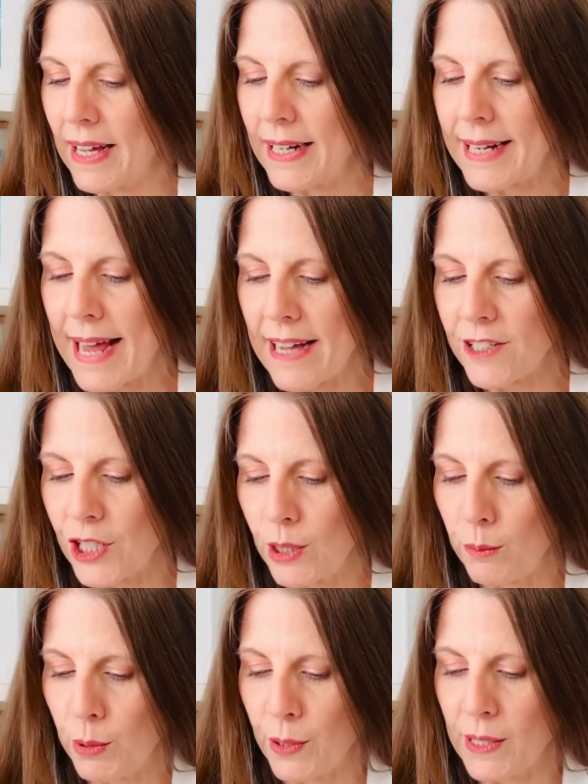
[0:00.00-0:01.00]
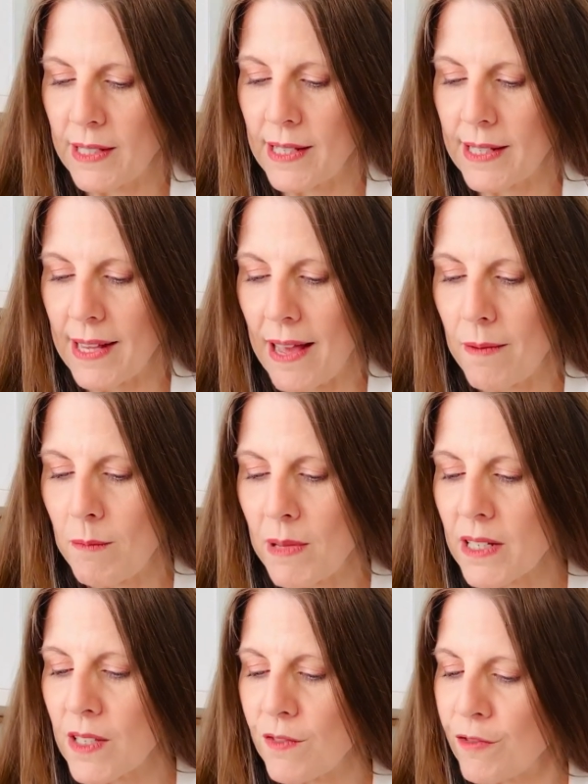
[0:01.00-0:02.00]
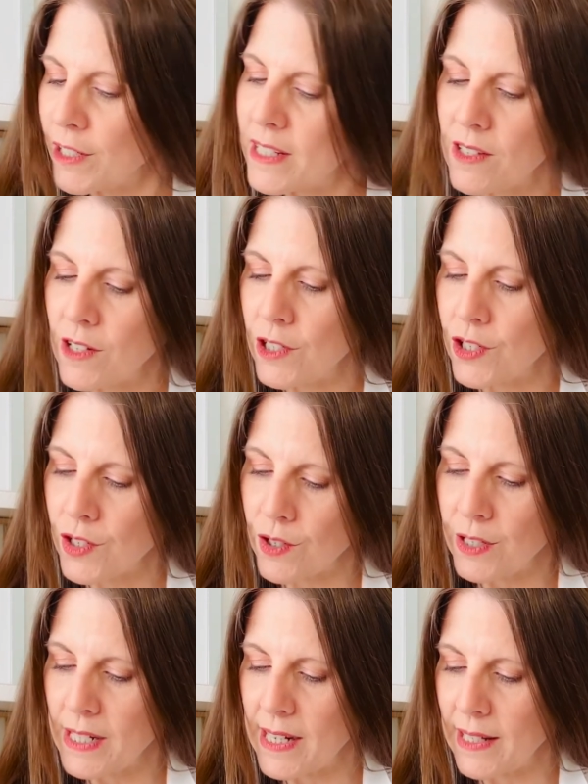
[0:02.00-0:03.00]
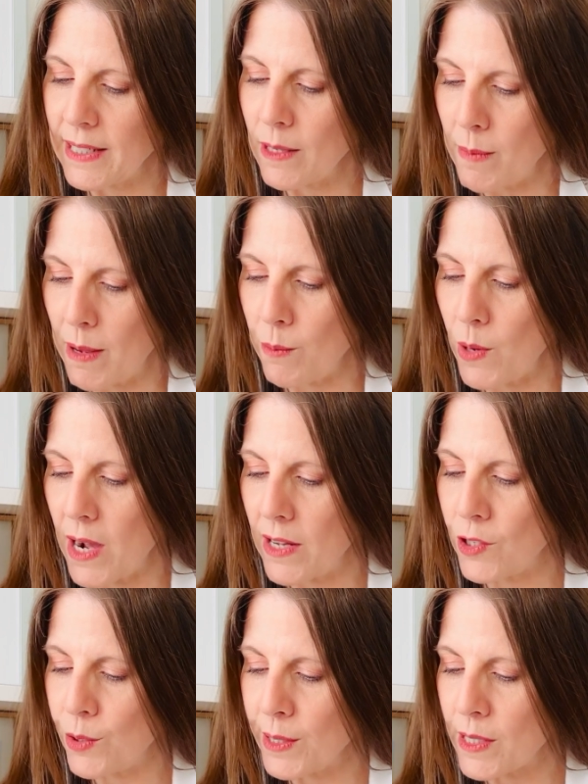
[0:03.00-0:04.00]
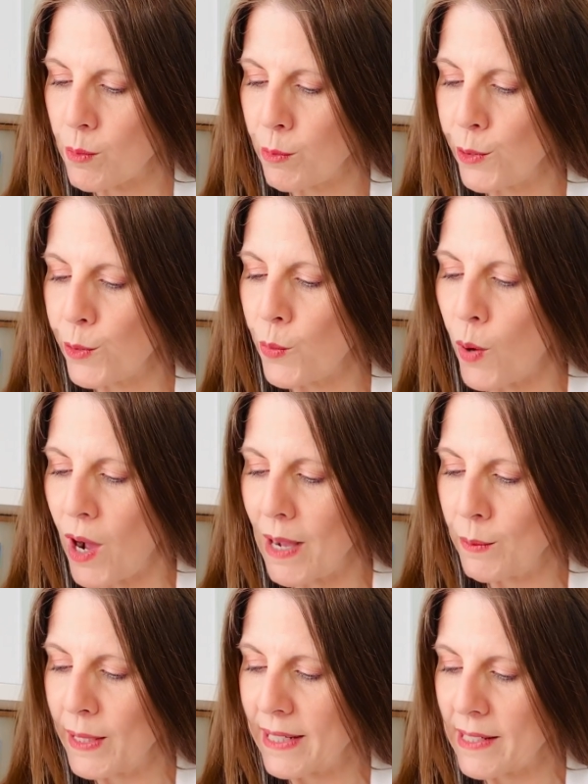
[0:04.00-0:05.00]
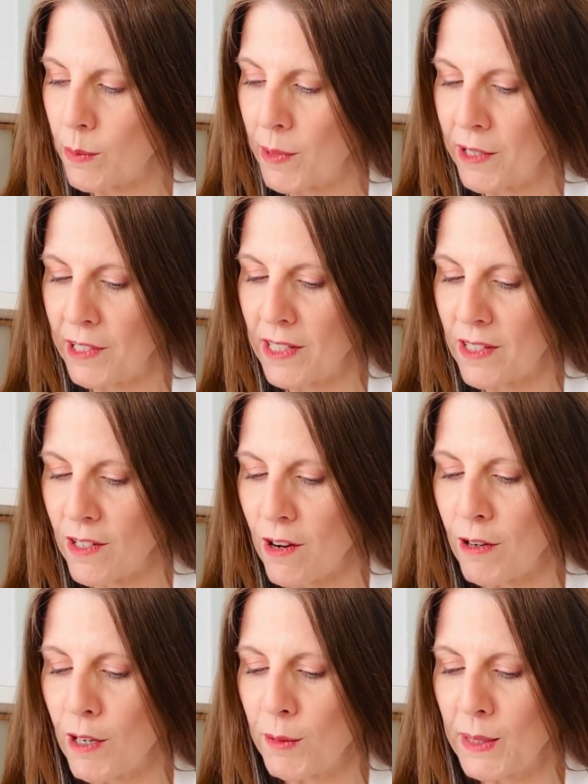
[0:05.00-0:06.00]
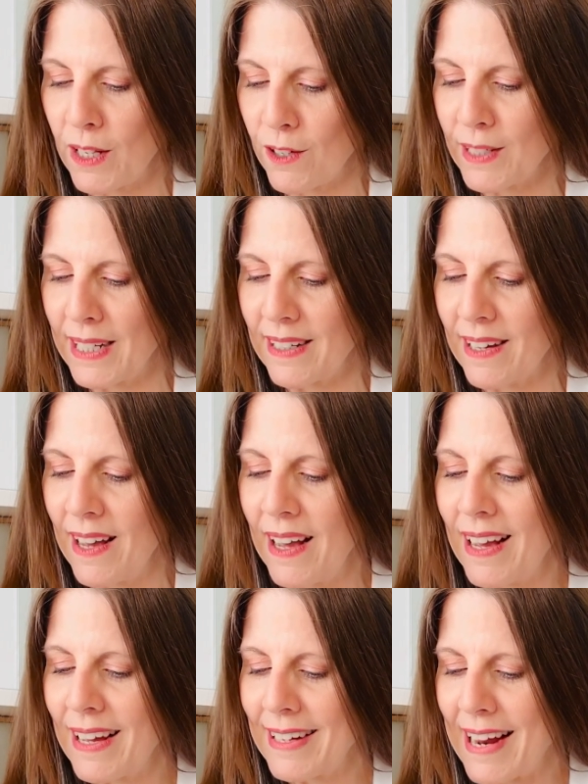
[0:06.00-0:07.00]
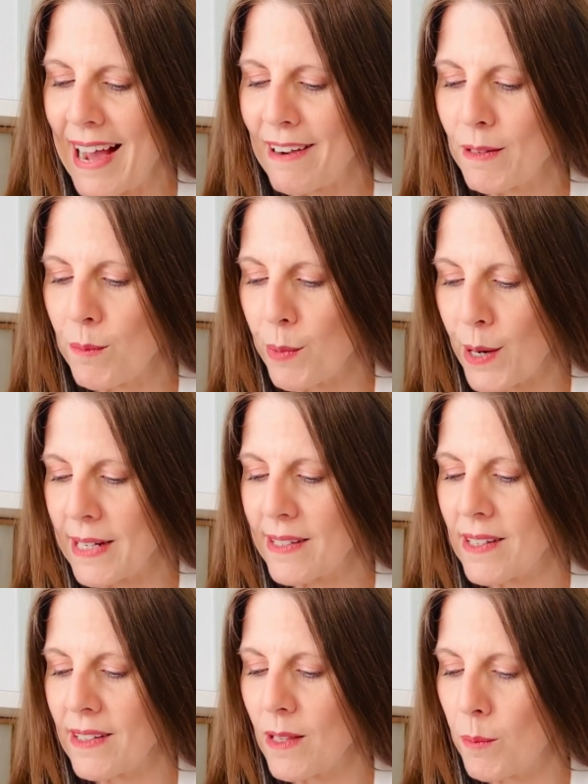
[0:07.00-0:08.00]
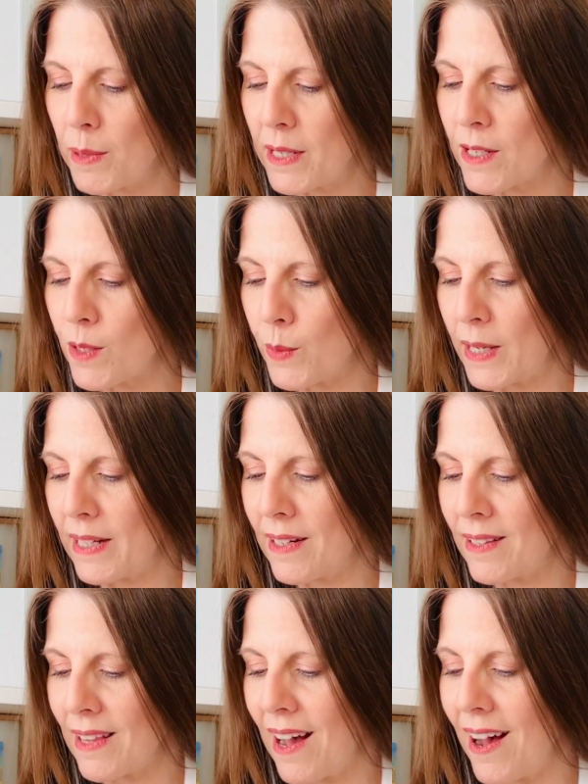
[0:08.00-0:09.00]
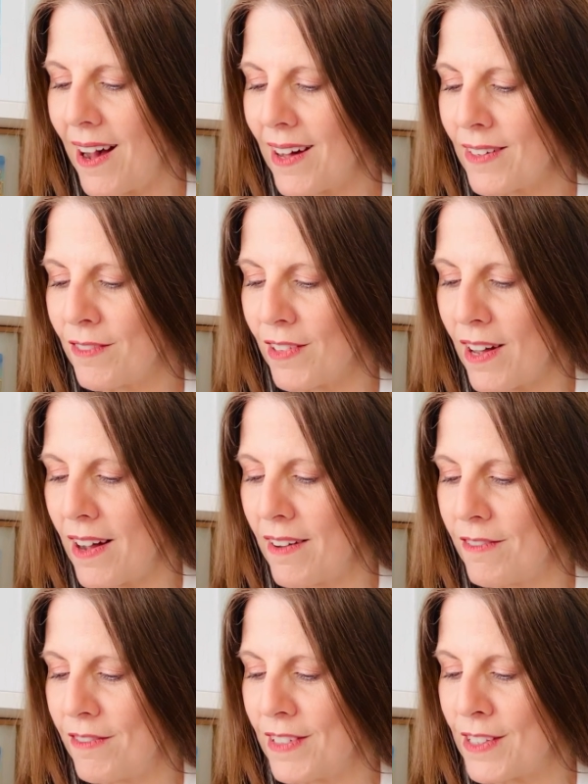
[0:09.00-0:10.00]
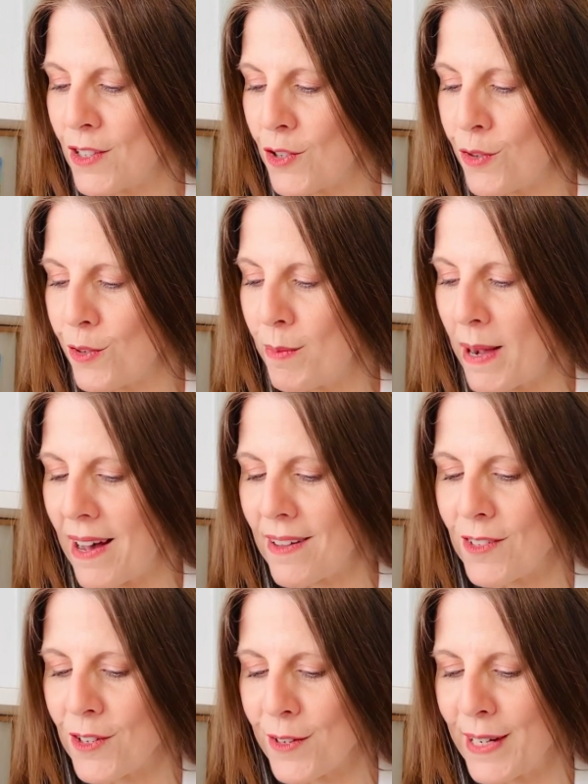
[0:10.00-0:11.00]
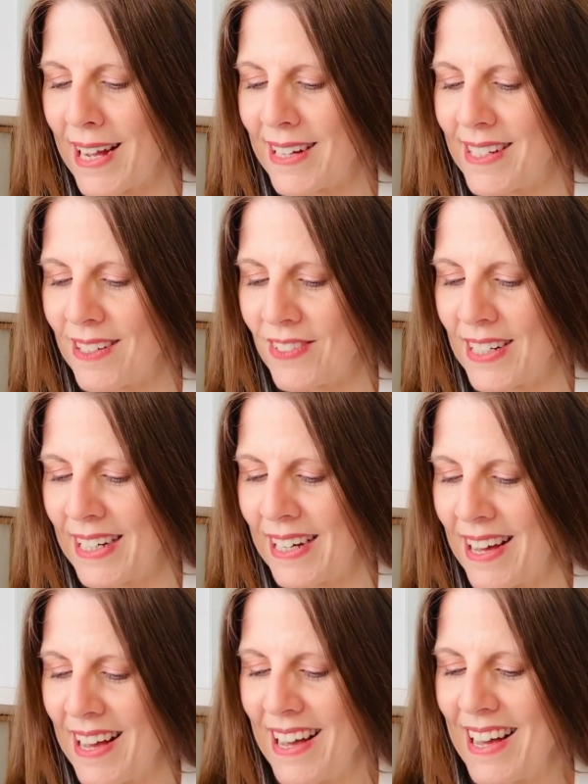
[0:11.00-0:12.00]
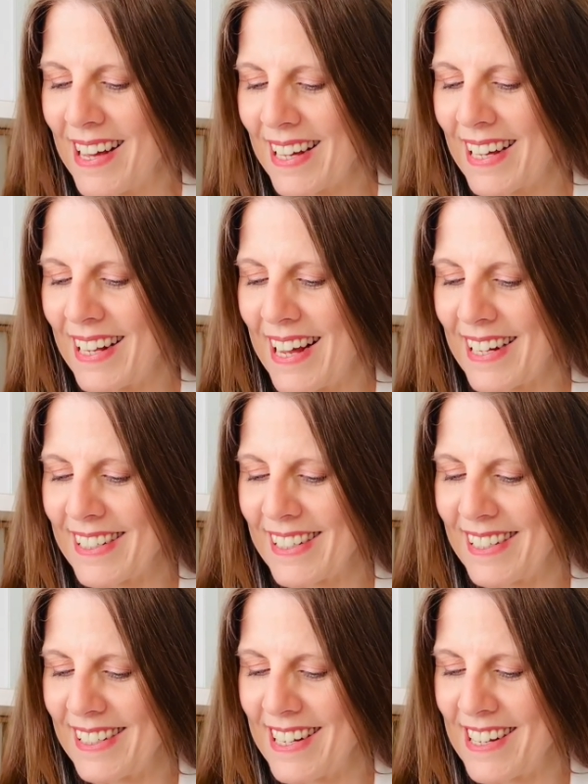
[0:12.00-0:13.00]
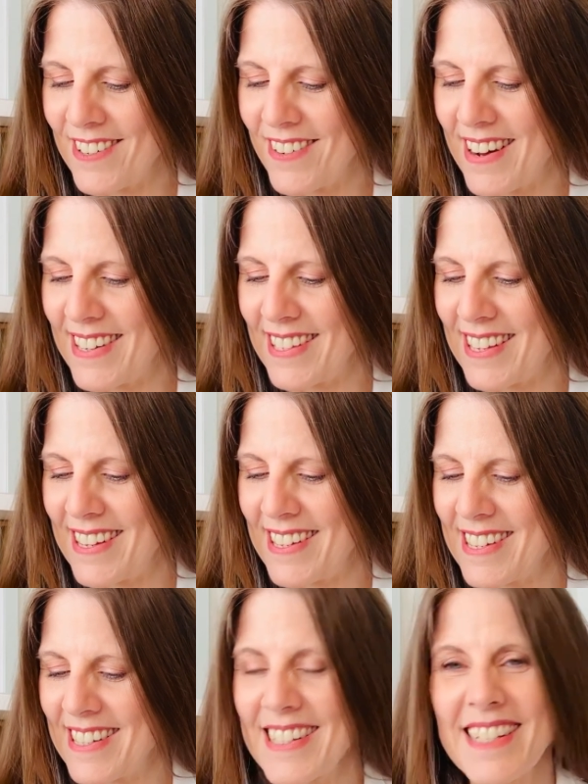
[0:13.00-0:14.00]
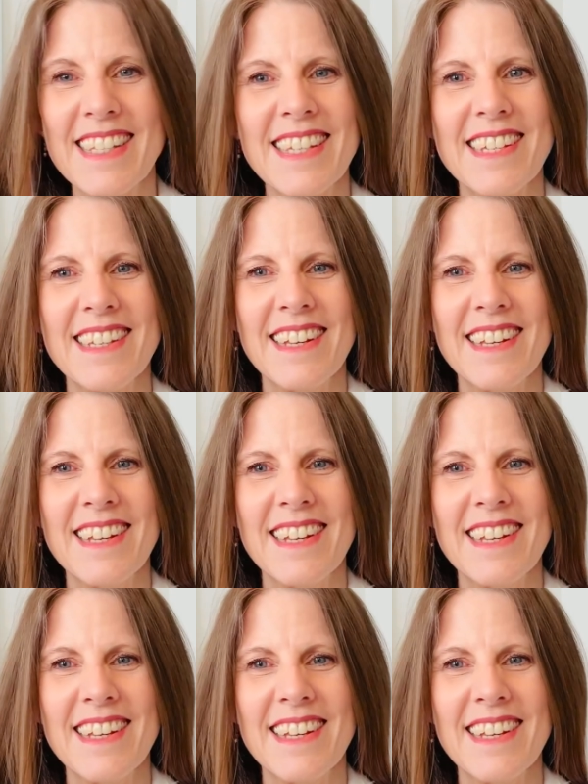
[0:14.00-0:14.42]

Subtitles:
Now she employs the same mix of research, storytelling, and memoir to explore why we experience sorrow and longing, and how embracing the bittersweet at the heart of life is the true path to creativity, connection, and transcendence.